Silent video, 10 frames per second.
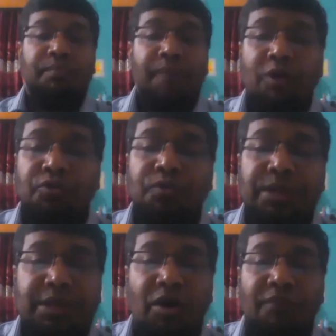
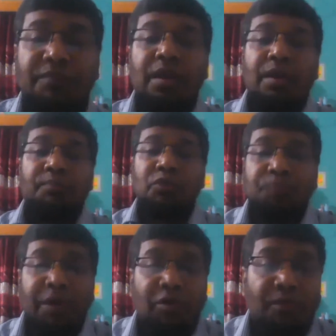authority of
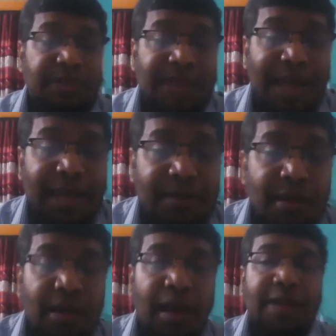Prospero of this island.
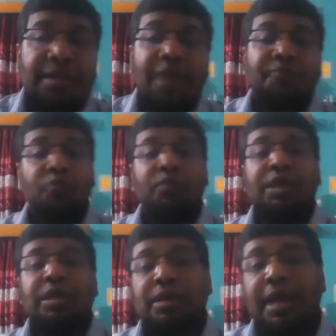And therefore
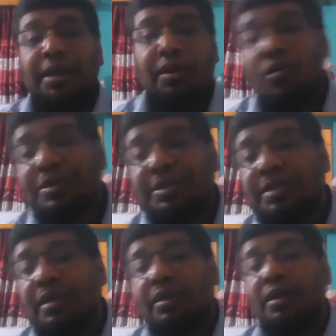we can
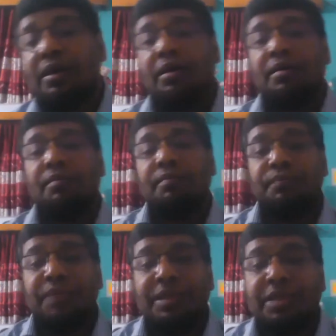consider
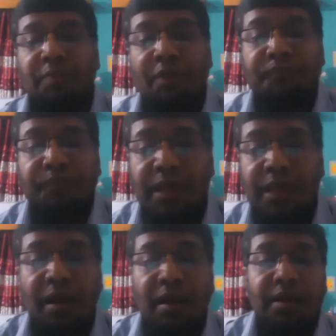the theme of
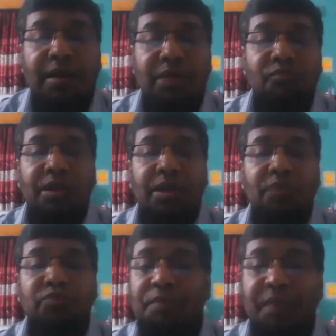
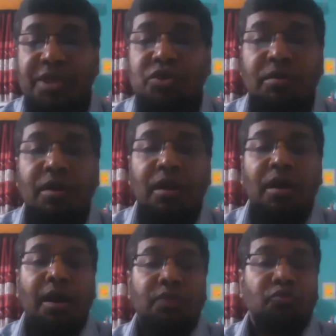usurpation
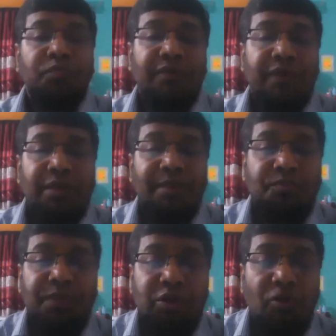to be a very
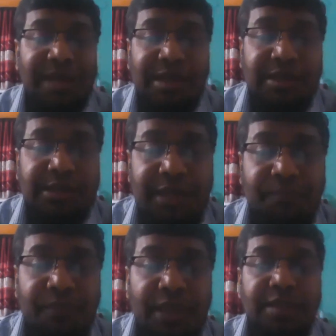much predominating
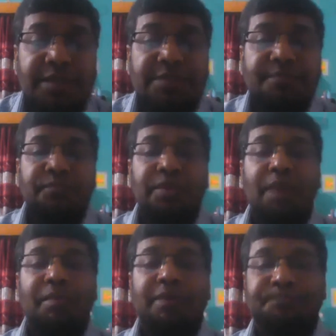theme in this
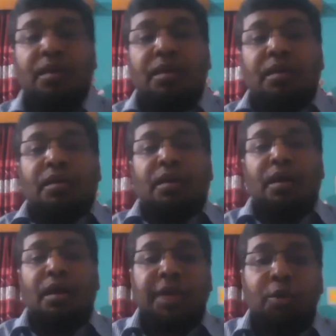drama.
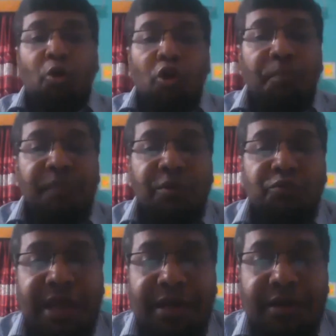The role of
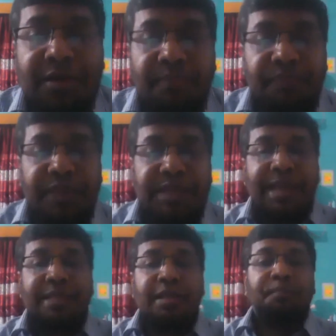music is
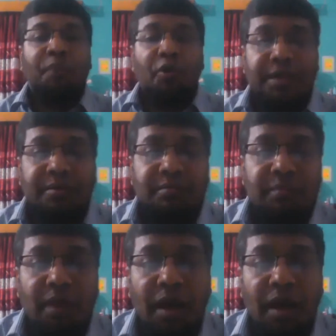another important